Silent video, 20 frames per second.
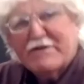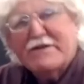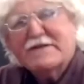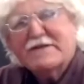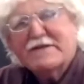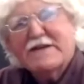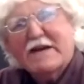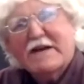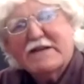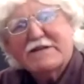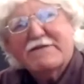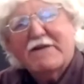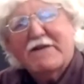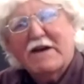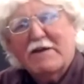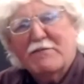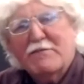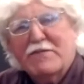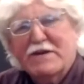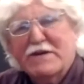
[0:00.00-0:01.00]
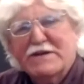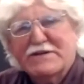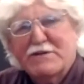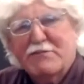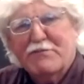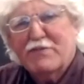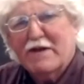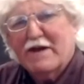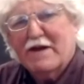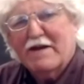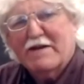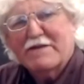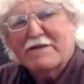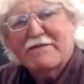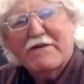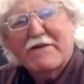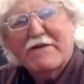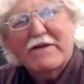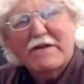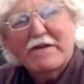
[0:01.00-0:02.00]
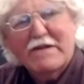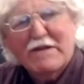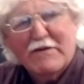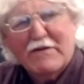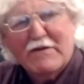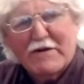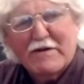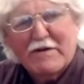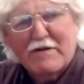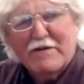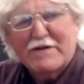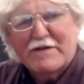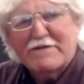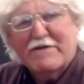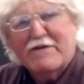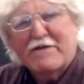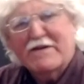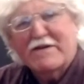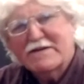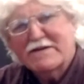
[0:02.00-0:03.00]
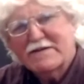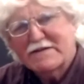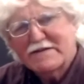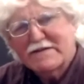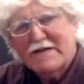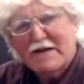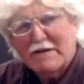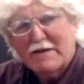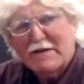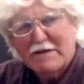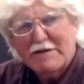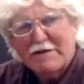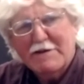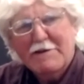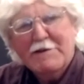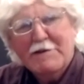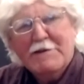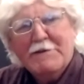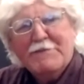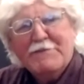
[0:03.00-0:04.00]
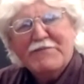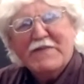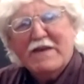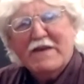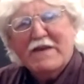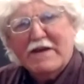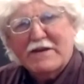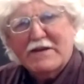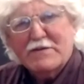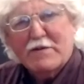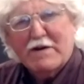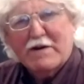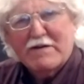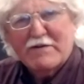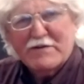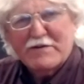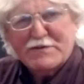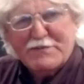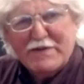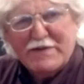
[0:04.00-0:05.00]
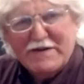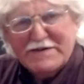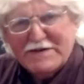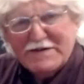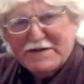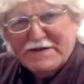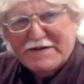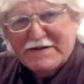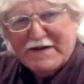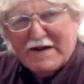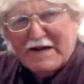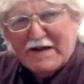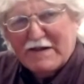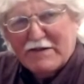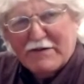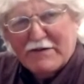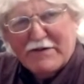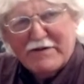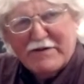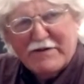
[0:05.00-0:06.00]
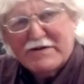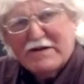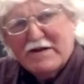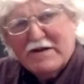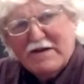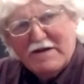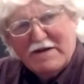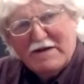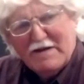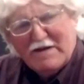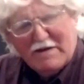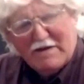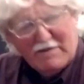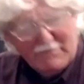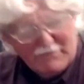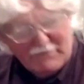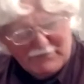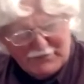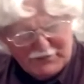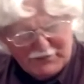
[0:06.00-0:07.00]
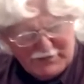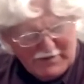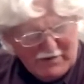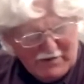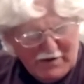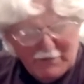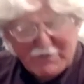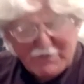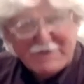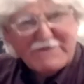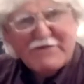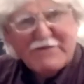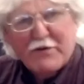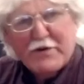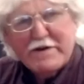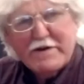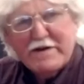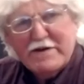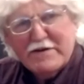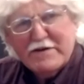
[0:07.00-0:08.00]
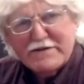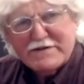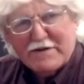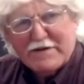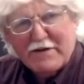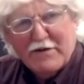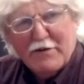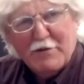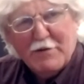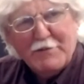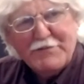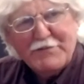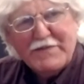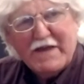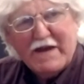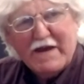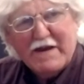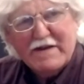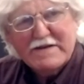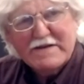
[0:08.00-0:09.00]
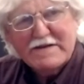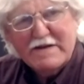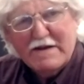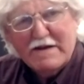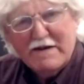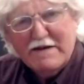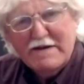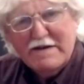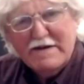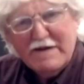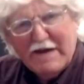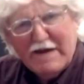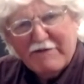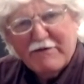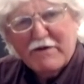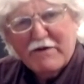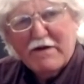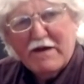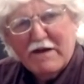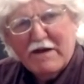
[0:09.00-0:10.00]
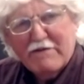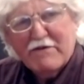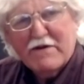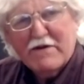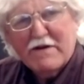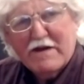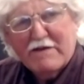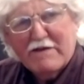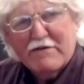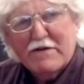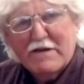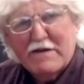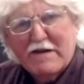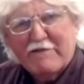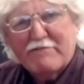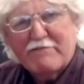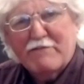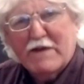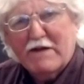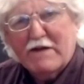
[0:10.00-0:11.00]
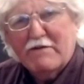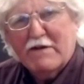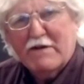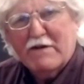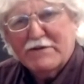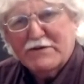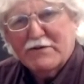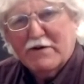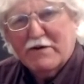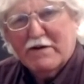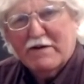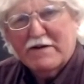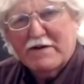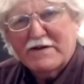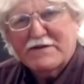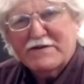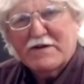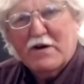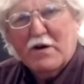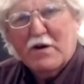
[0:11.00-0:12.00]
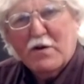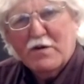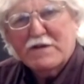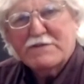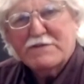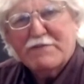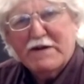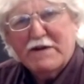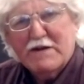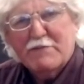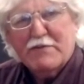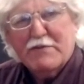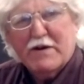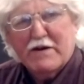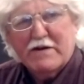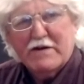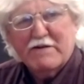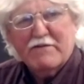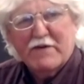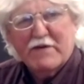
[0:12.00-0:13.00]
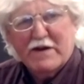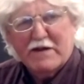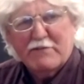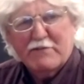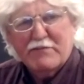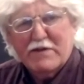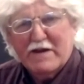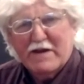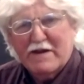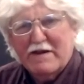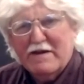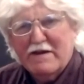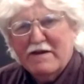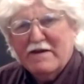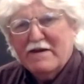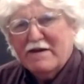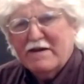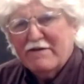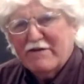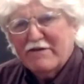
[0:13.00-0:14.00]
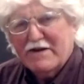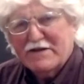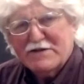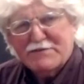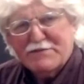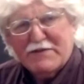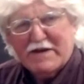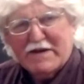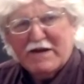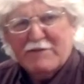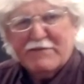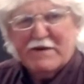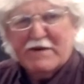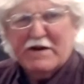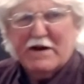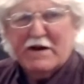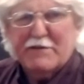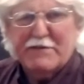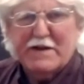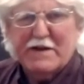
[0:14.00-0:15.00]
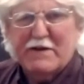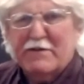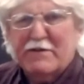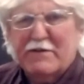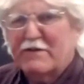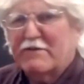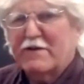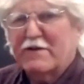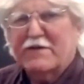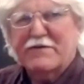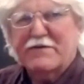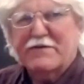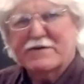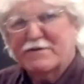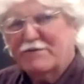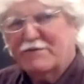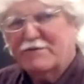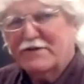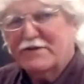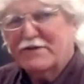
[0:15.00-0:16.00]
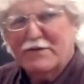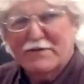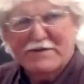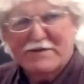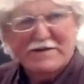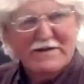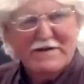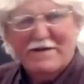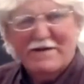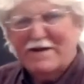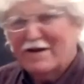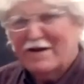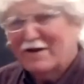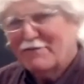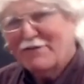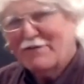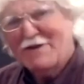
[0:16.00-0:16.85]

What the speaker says: satisfying piece to play. It's very lyrical, it's very stately. It's one of those pieces that I learned almost 40 years ago, and it's never, ever, ever left my repertoire. It's always been a part of what I play. If I just pick up the harp and I want to run through some tunes, it'll be